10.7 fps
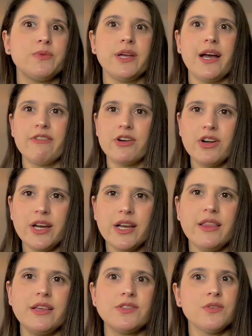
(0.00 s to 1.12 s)
we haven't heard
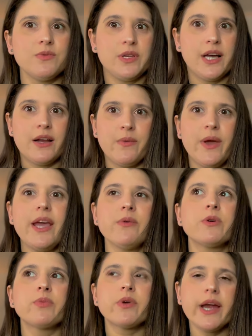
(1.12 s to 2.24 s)
anything. So we got to wait, and
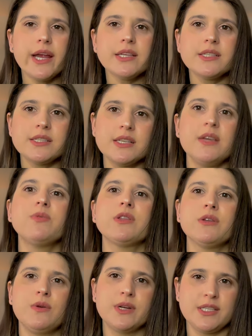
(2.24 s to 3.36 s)
we're praying to see what
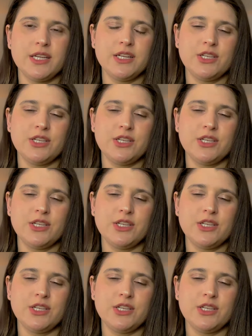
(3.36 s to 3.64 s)
the Lord is going to